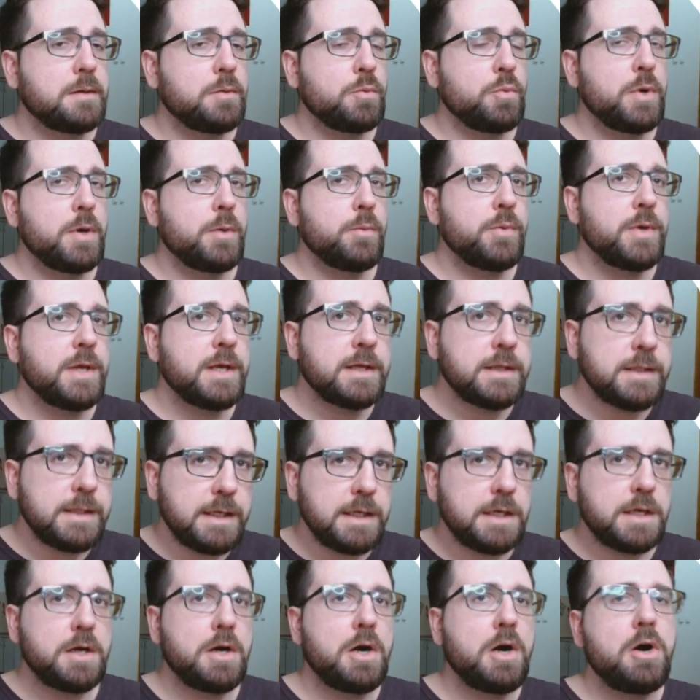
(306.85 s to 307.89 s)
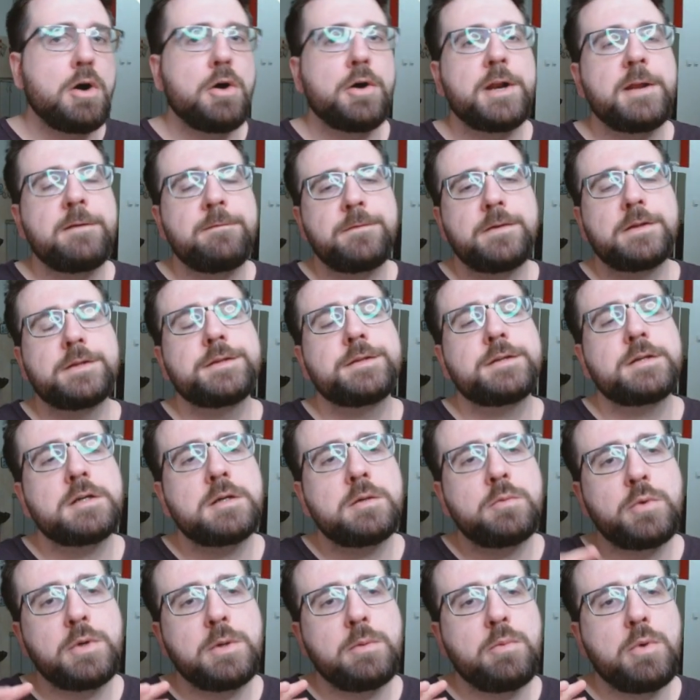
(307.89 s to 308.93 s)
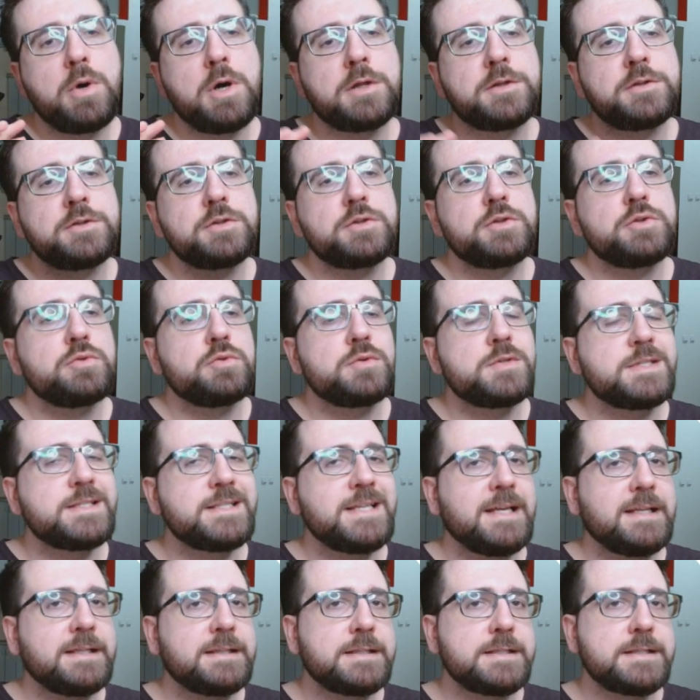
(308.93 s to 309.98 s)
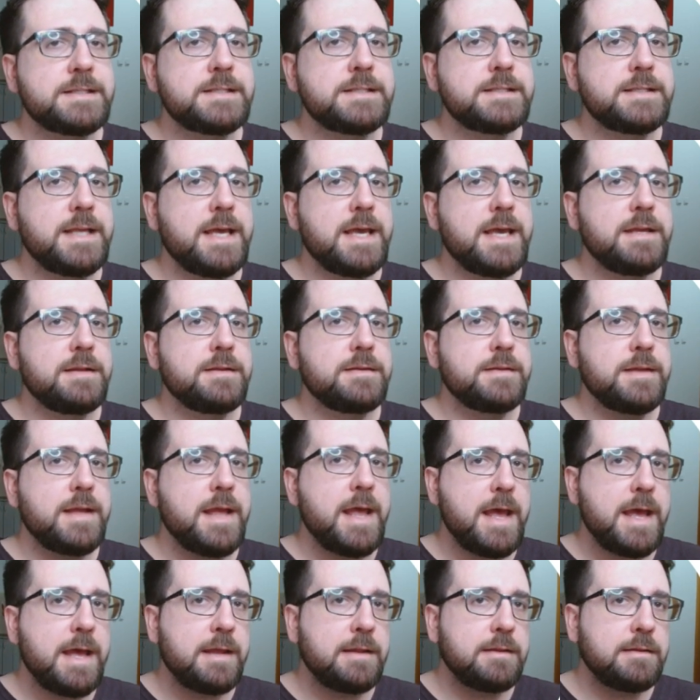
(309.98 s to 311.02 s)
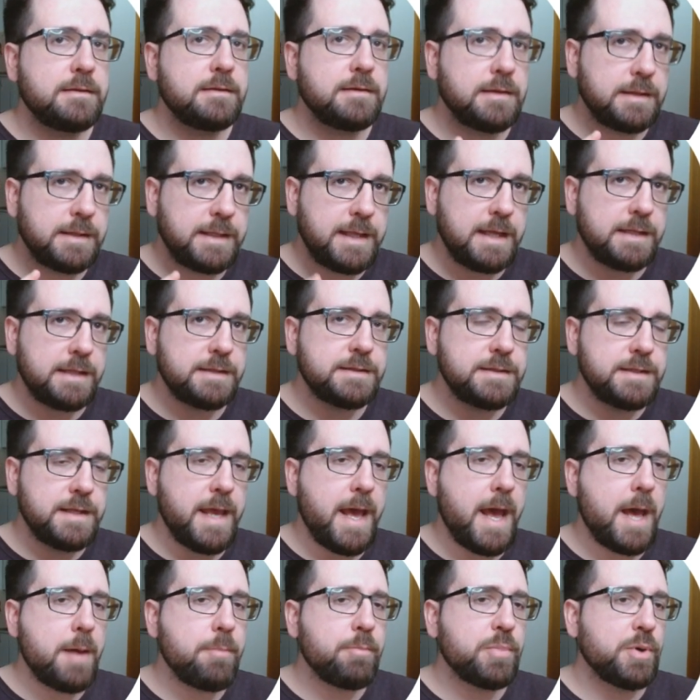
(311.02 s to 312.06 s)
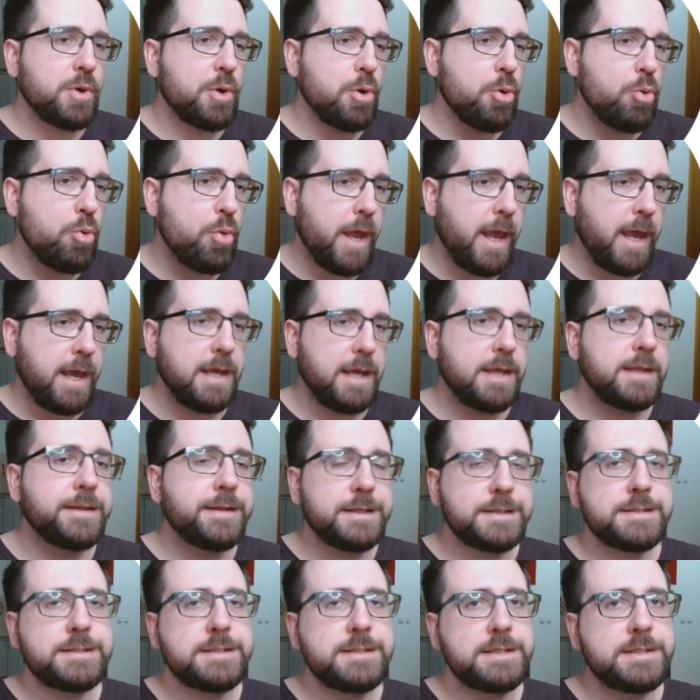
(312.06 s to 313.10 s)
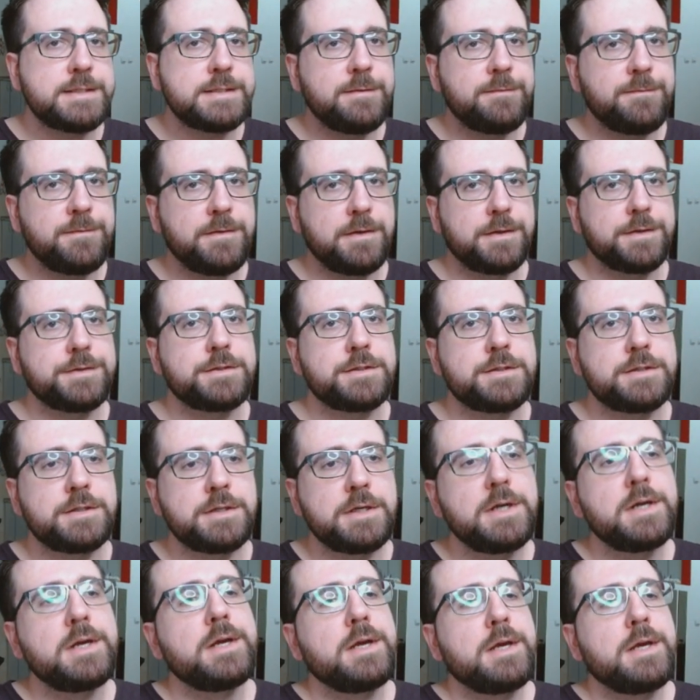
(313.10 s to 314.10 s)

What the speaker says: when we click on a filter, we want to set state and let the app know, hey, this is the filter